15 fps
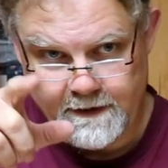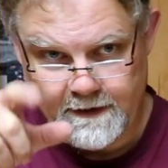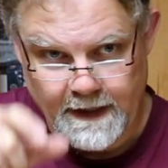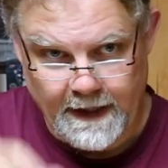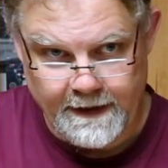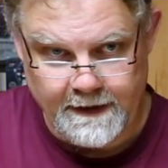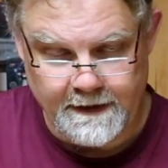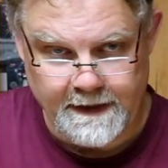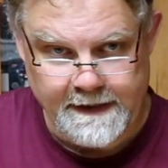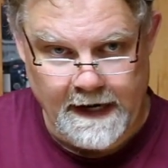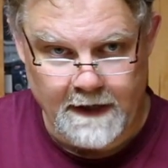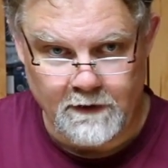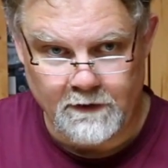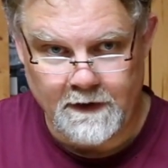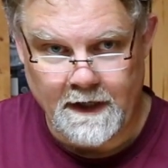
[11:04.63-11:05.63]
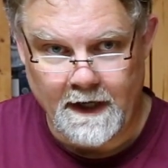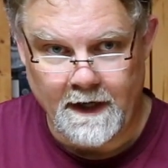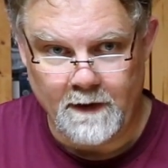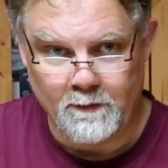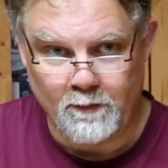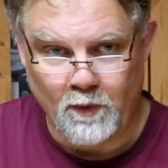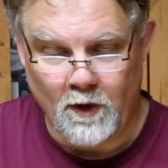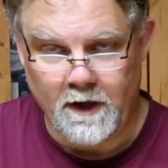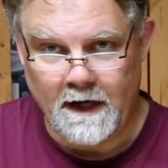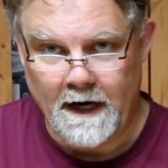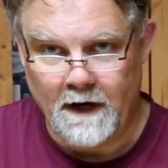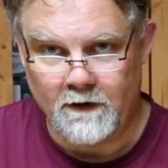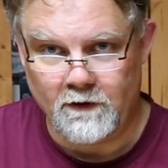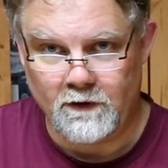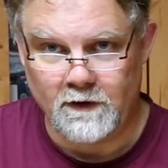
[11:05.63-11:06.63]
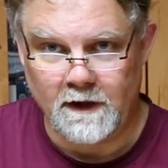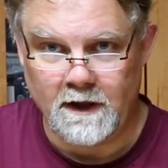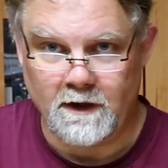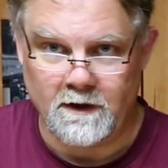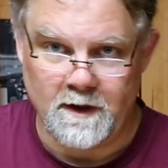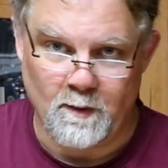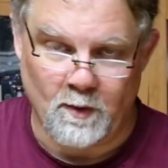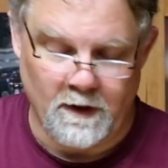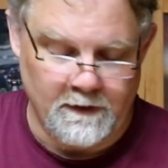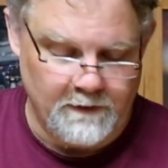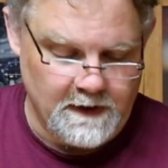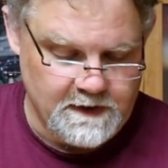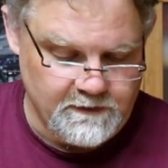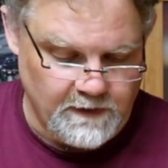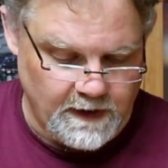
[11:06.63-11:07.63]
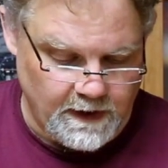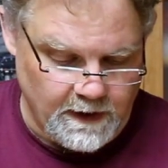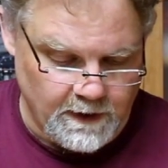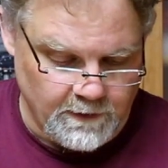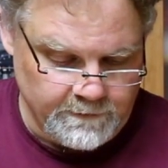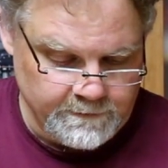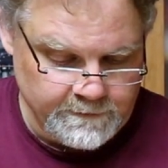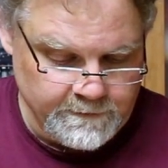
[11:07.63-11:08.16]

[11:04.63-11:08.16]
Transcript: indicator that I pointed out earlier in the previous video,